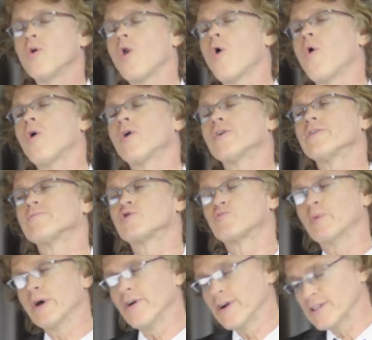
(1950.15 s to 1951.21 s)
Lord of
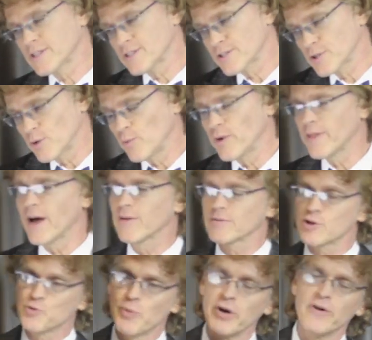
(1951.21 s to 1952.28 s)
spirits without
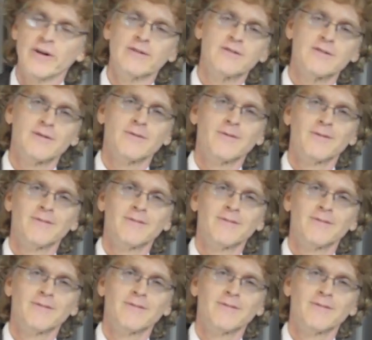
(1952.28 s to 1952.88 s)
the spirits